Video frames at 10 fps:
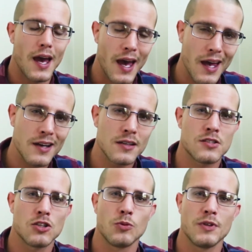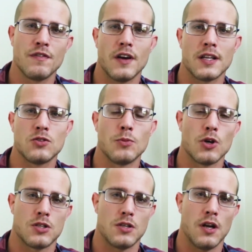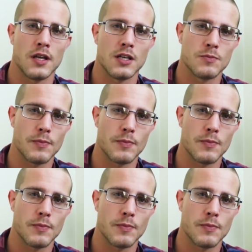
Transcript: and still be fun to blast around English